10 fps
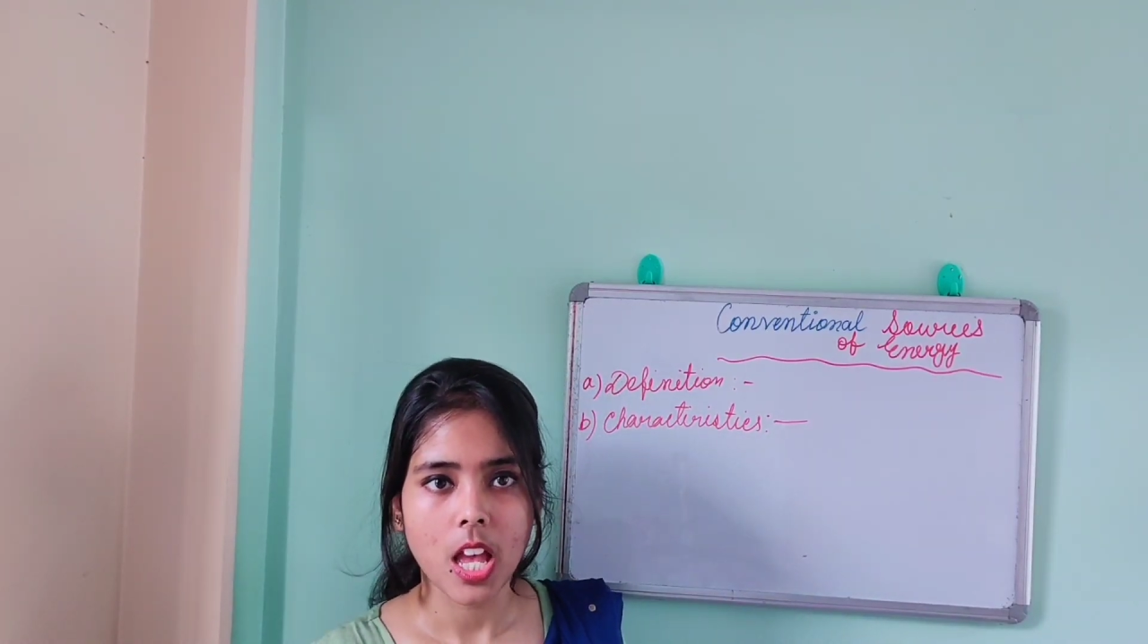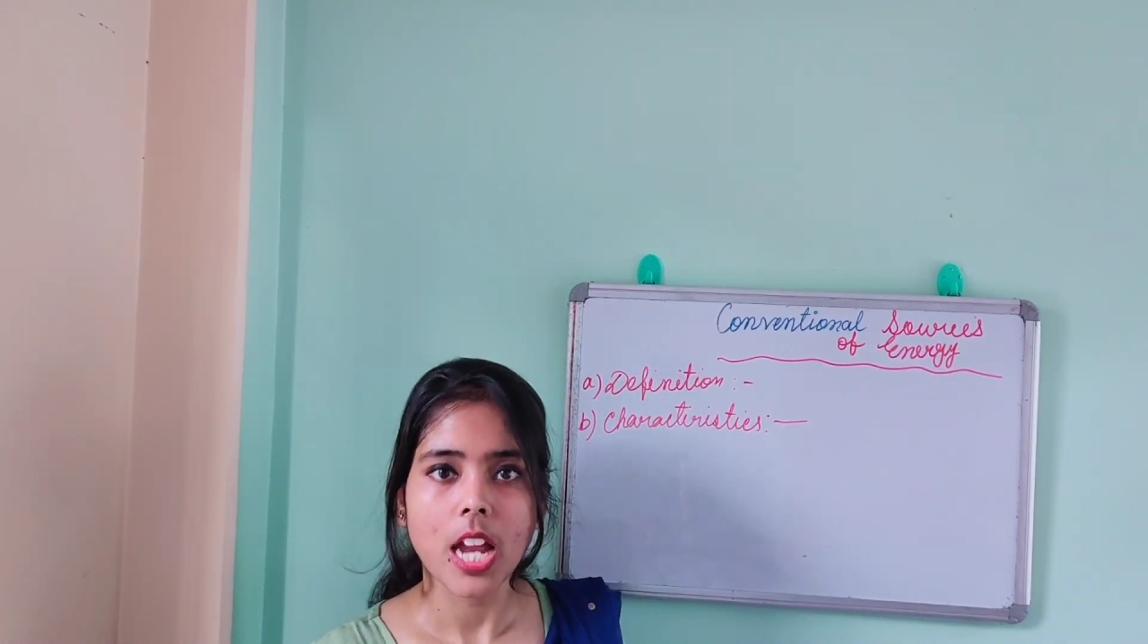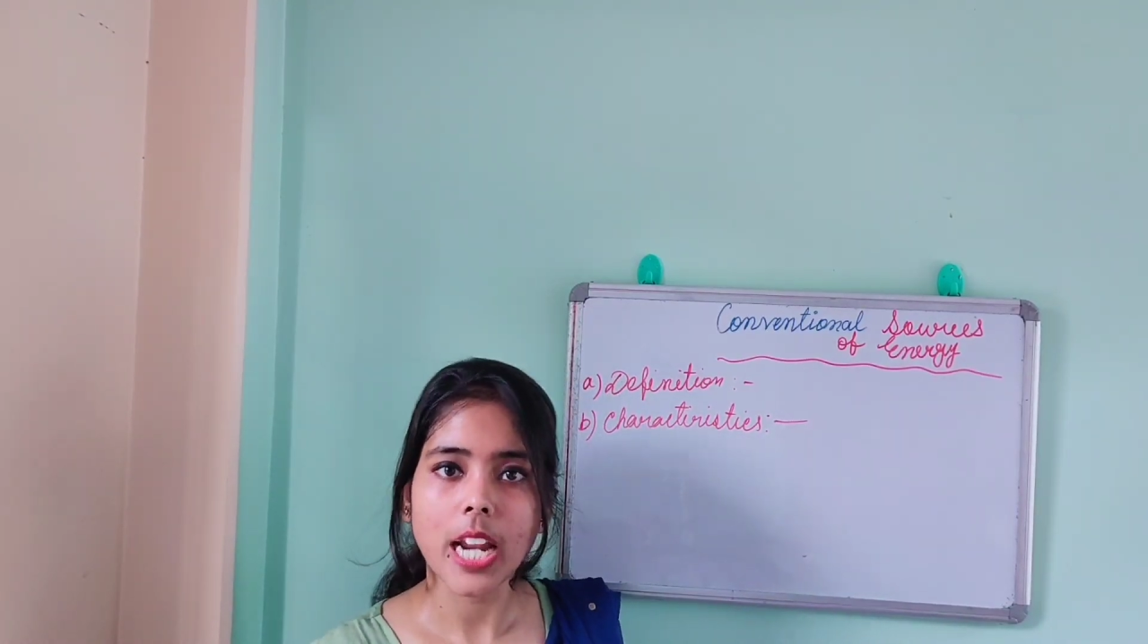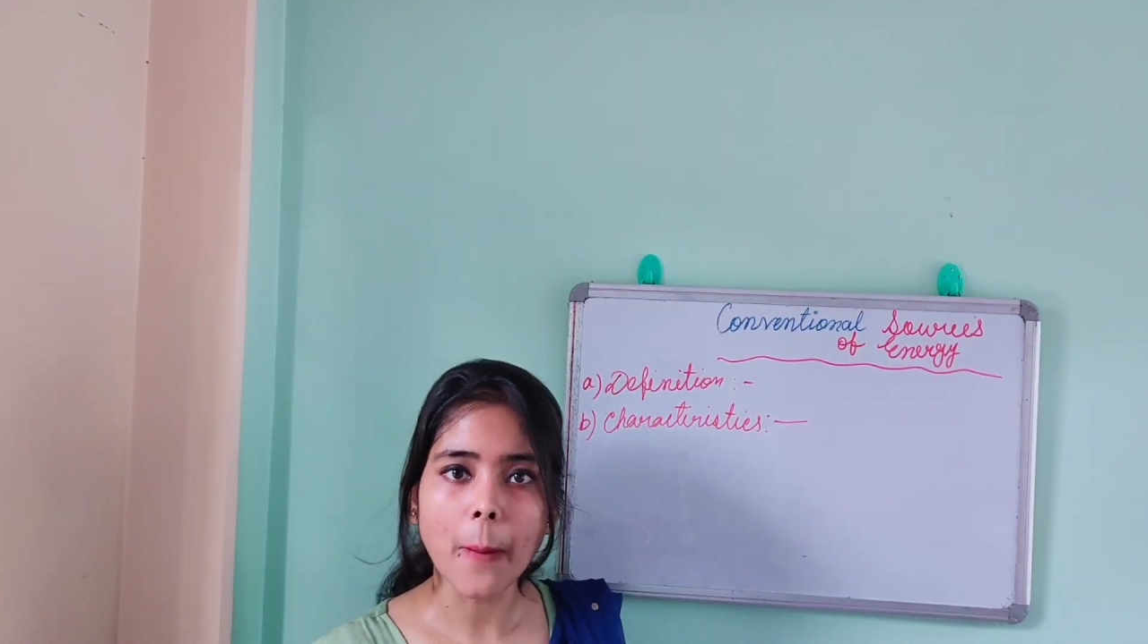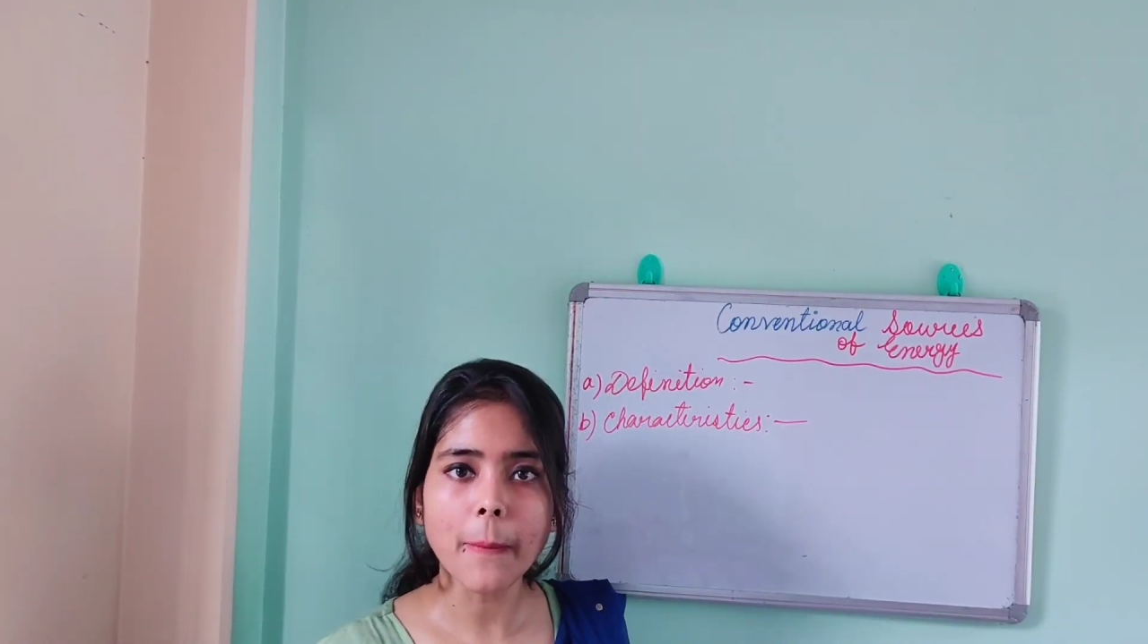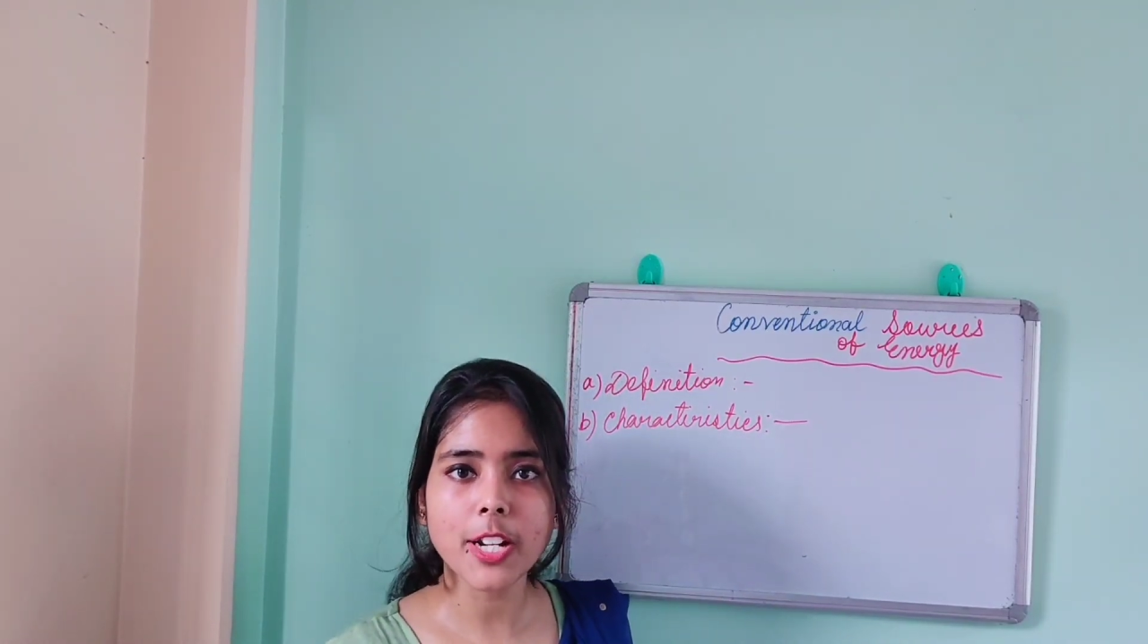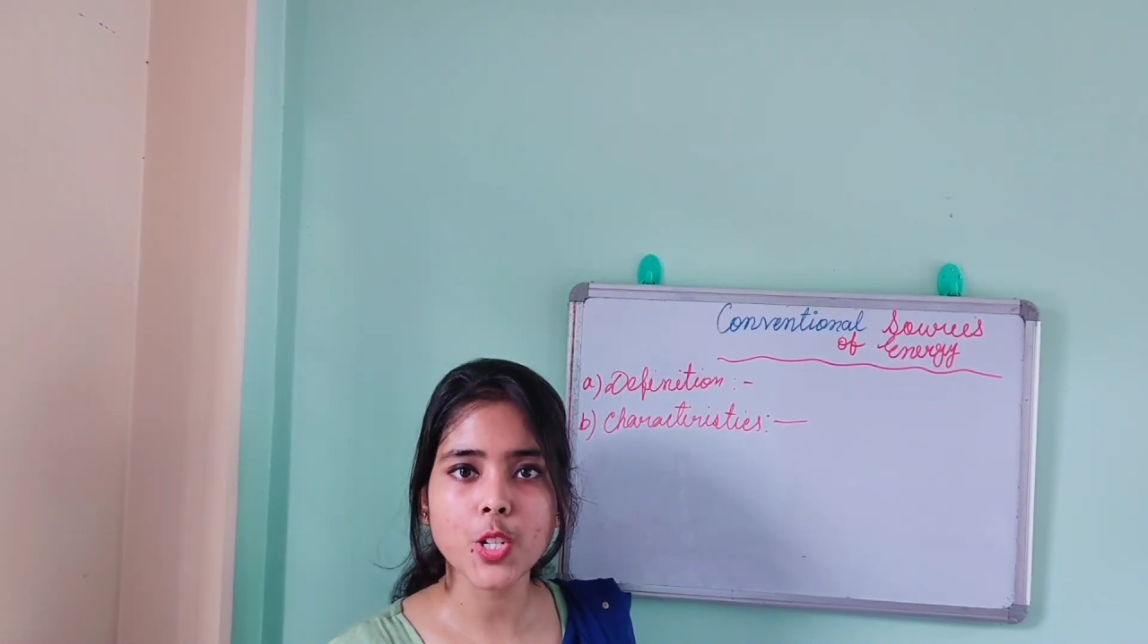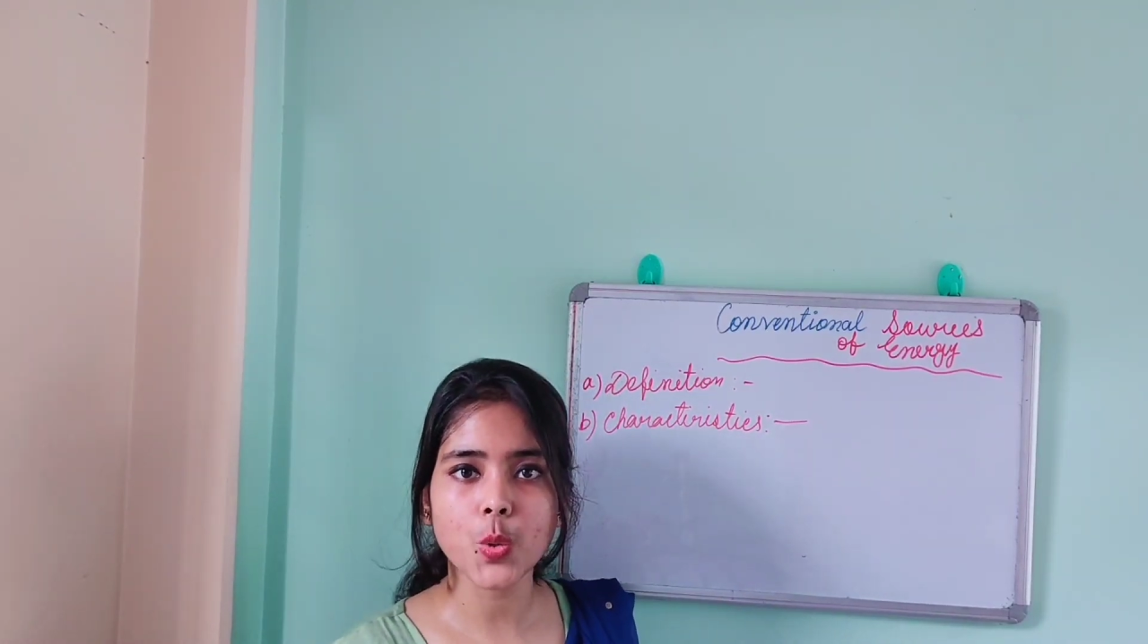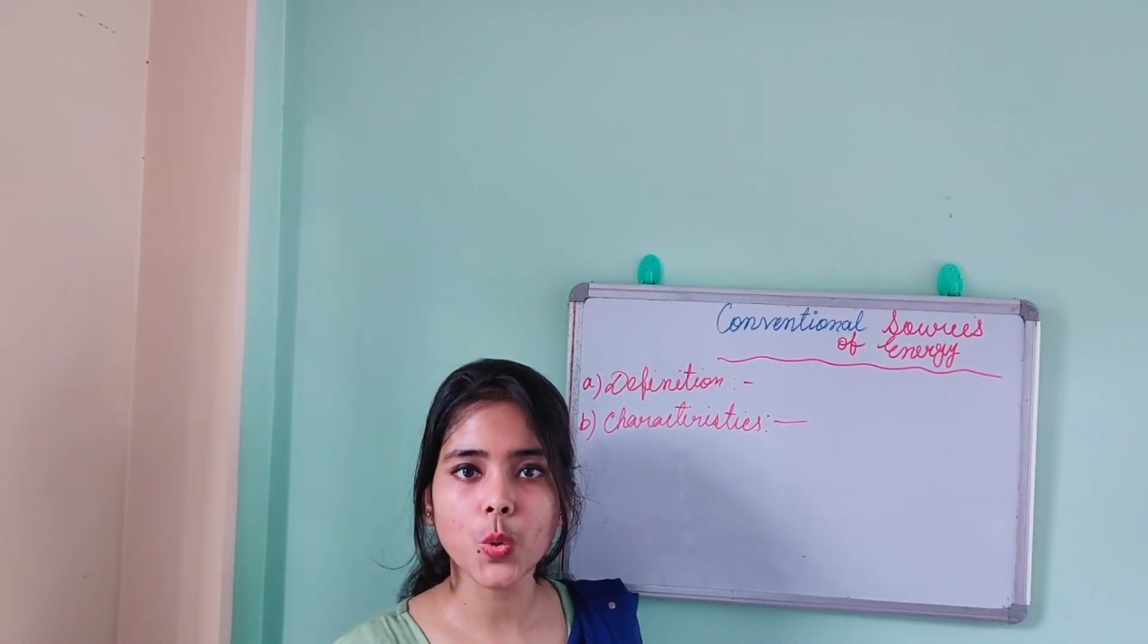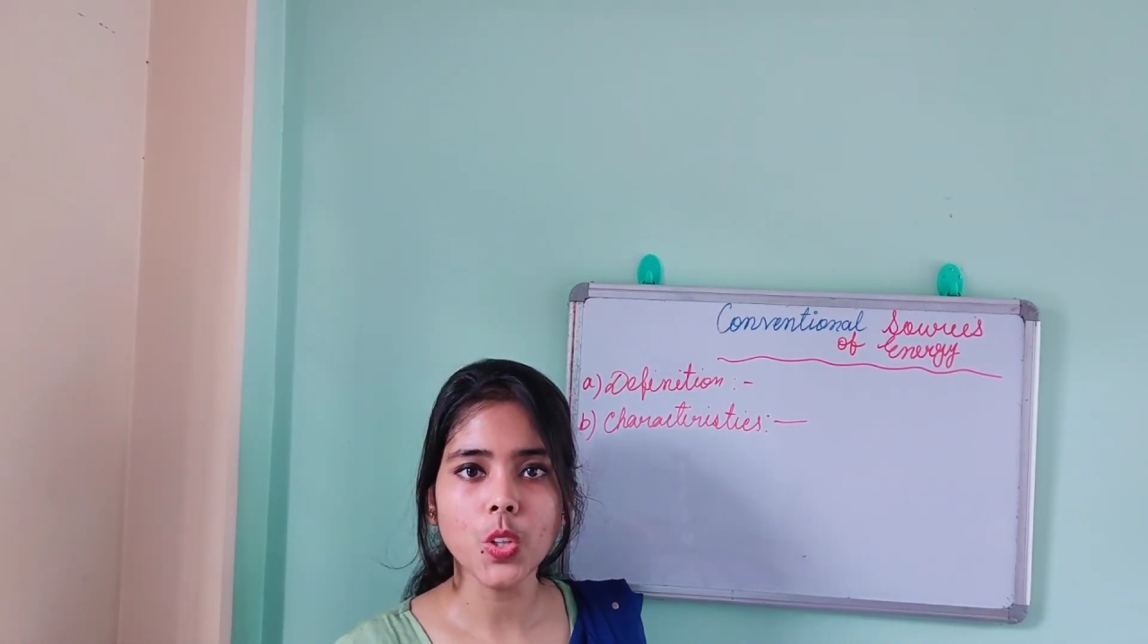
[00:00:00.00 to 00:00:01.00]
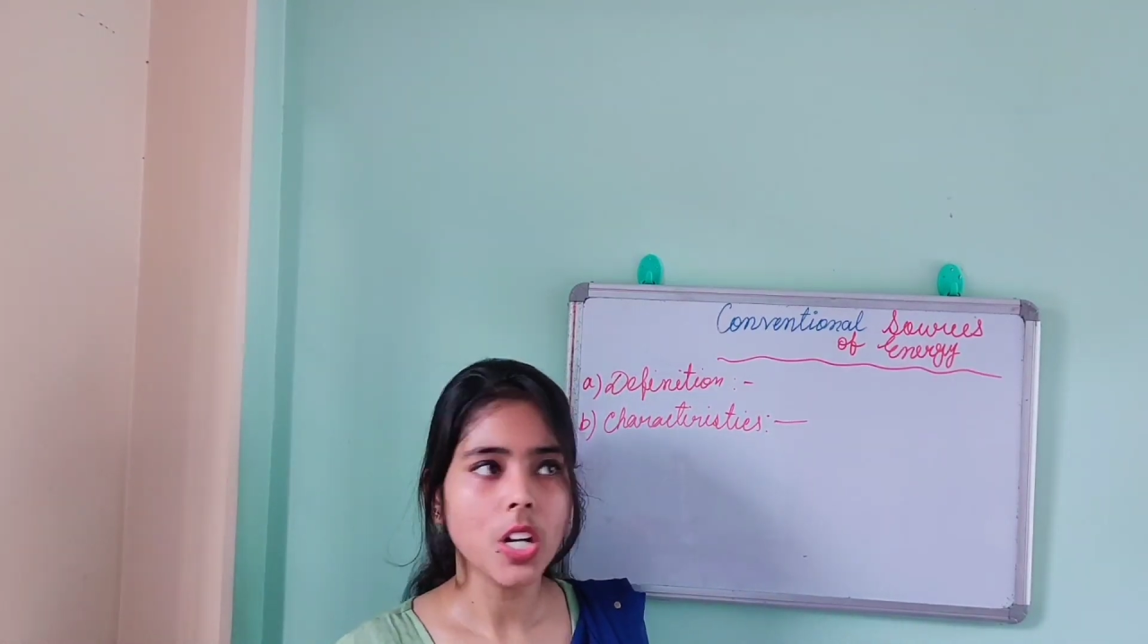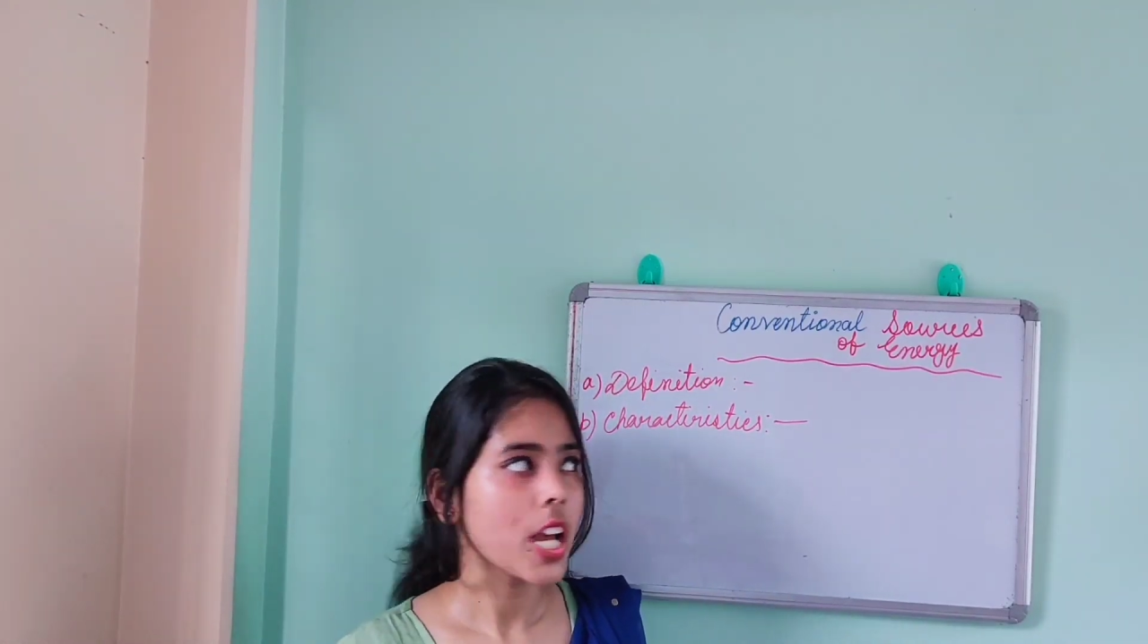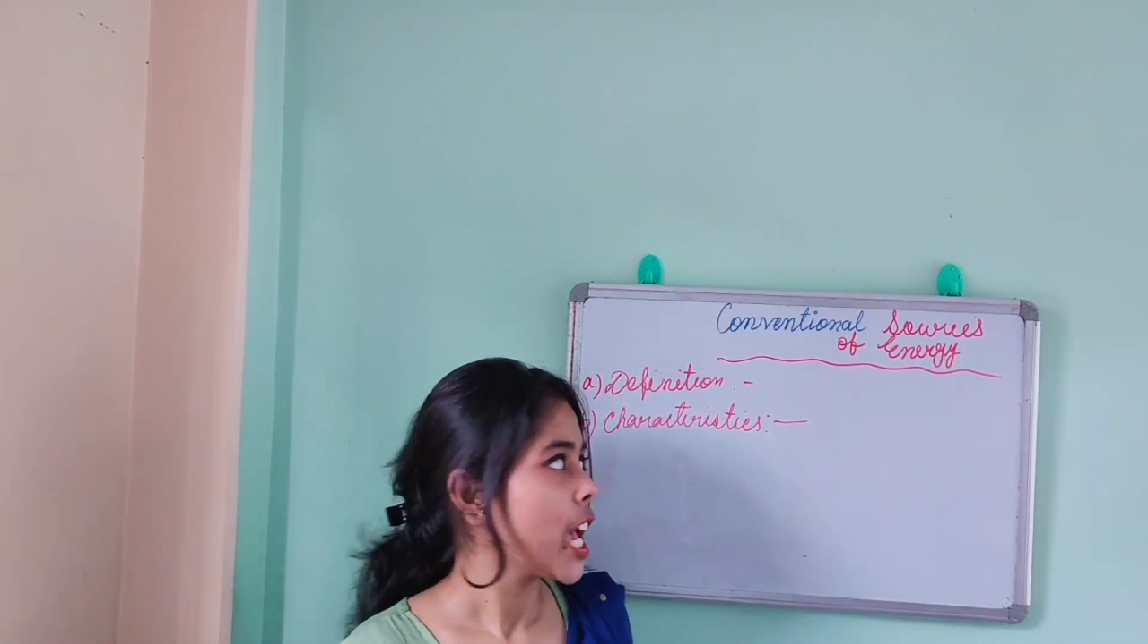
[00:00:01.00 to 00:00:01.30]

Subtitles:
Number 2,